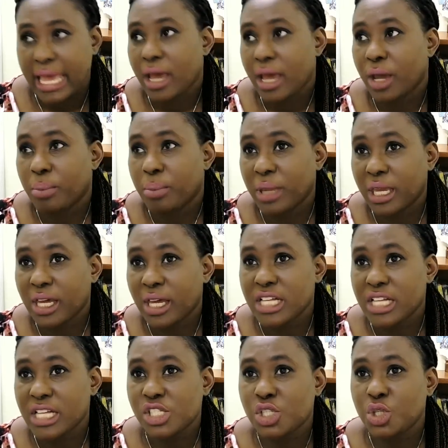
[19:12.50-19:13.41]

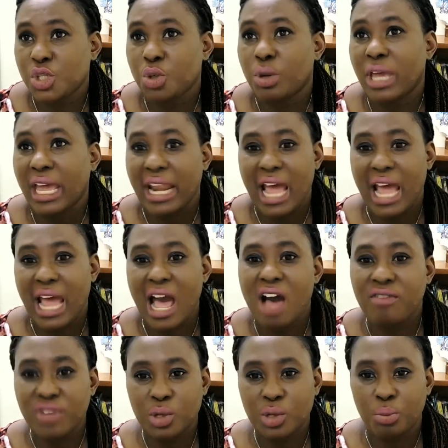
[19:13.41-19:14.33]
because you can have a
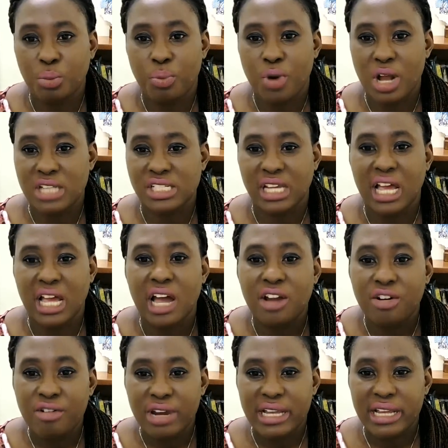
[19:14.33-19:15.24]
good project, a
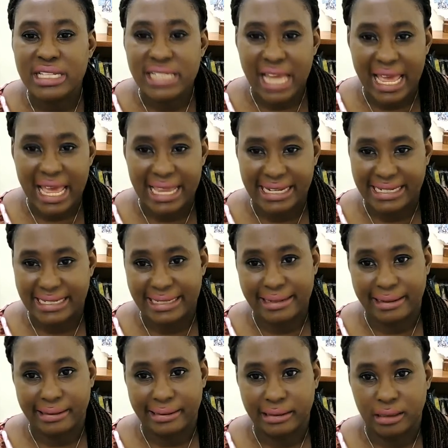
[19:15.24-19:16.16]
great idea,
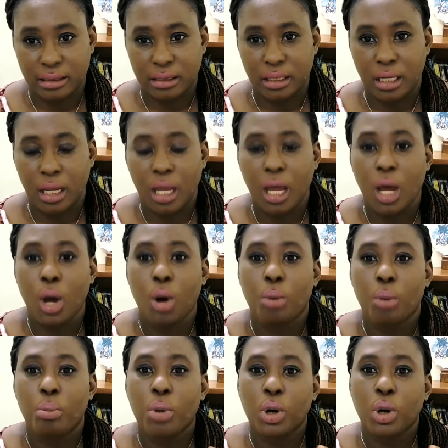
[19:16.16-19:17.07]

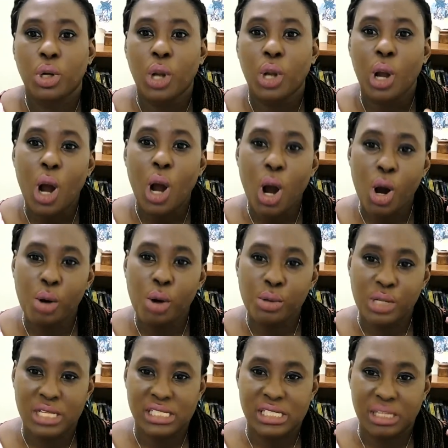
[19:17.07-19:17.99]
but how
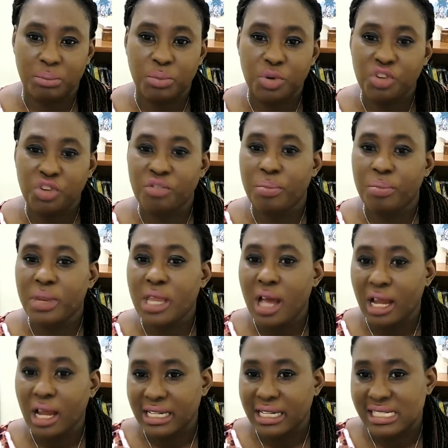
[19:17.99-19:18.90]
does it move beyond
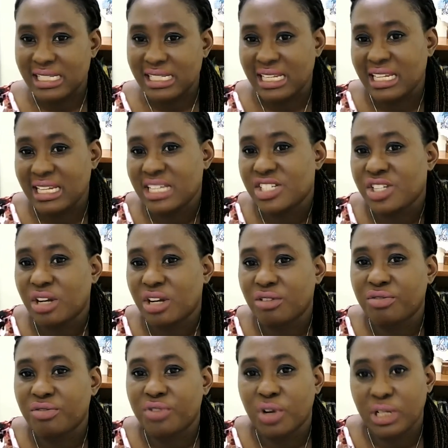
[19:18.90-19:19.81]
this initial
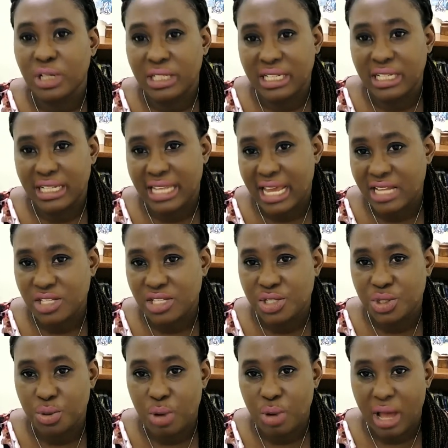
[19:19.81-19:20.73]
funding that you have
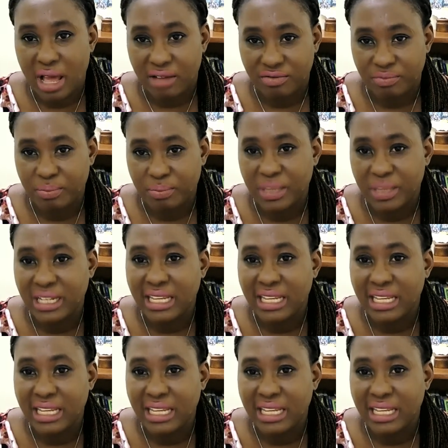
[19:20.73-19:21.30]
been given,